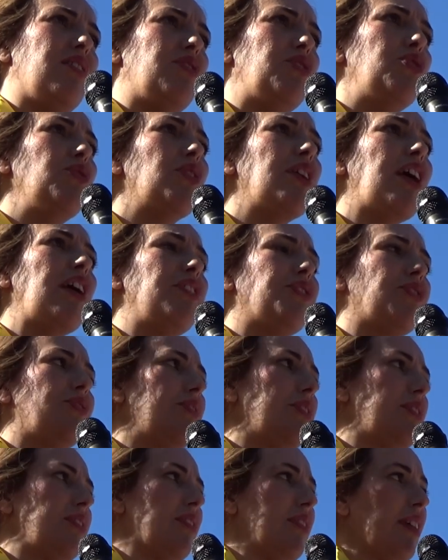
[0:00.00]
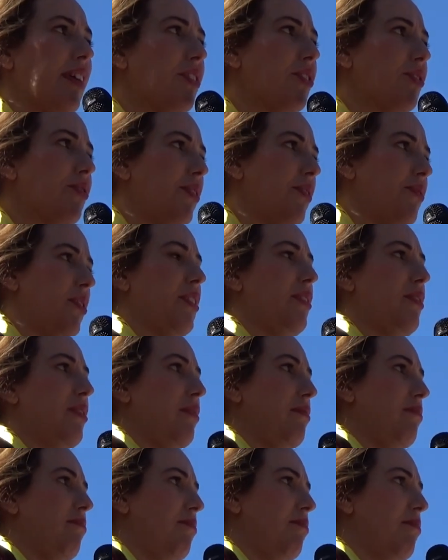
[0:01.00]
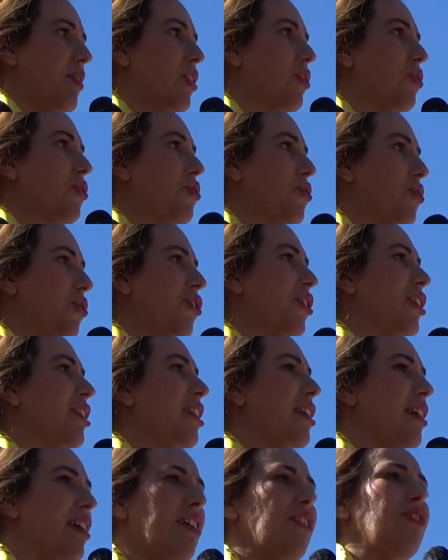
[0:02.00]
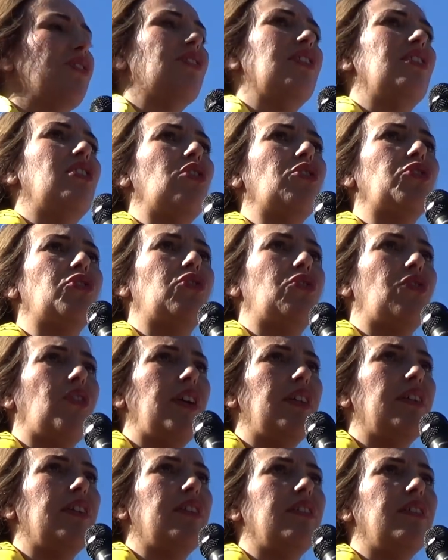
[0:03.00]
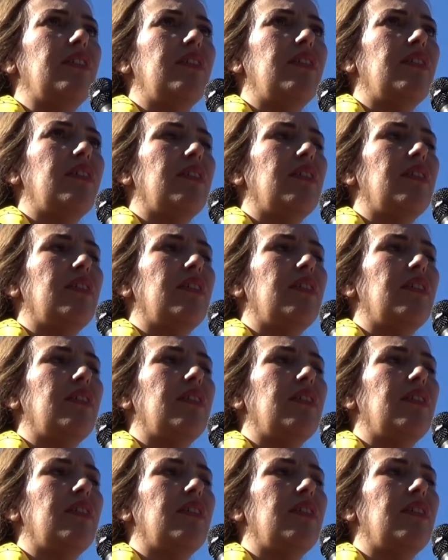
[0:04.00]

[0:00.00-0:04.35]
you guys are at the center of it because Julian is an Australian.